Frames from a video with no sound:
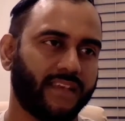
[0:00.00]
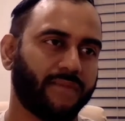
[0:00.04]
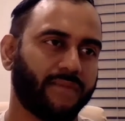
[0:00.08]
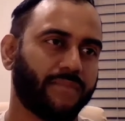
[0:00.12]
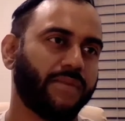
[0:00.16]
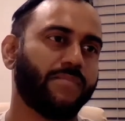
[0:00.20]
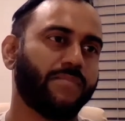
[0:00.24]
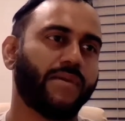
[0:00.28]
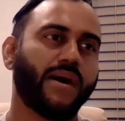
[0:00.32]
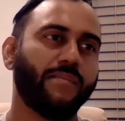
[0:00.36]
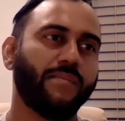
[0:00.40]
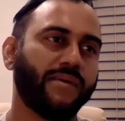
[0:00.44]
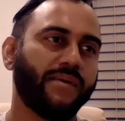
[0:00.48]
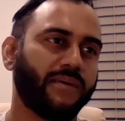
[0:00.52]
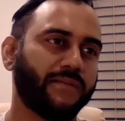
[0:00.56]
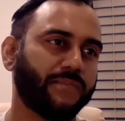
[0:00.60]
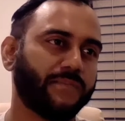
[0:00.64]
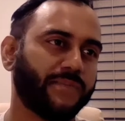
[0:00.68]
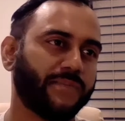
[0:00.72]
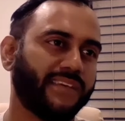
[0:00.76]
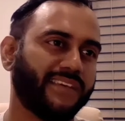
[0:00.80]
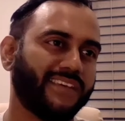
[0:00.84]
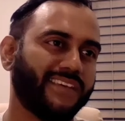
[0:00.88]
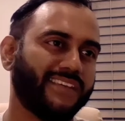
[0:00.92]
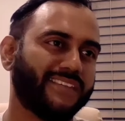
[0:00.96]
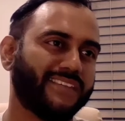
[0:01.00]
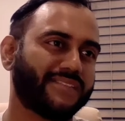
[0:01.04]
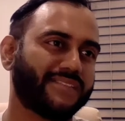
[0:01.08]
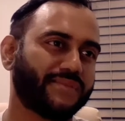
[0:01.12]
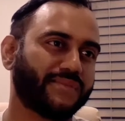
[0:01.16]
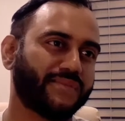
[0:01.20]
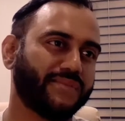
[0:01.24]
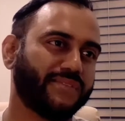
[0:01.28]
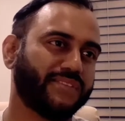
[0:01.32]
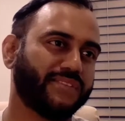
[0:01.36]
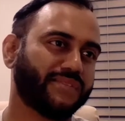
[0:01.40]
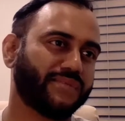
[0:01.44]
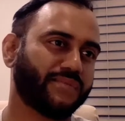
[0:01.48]
My mom helped me in
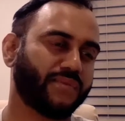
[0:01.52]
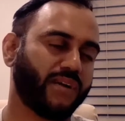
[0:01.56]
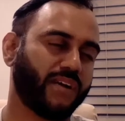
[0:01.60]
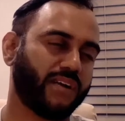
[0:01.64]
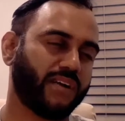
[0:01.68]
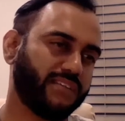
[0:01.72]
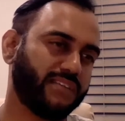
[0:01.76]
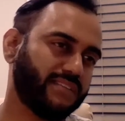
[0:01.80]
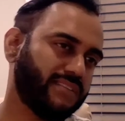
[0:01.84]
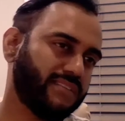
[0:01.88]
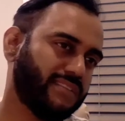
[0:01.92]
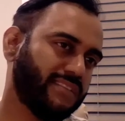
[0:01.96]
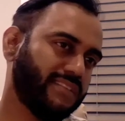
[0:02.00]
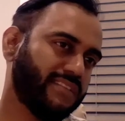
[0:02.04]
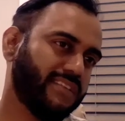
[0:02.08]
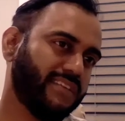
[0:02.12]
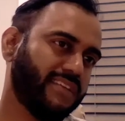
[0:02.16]
school as well.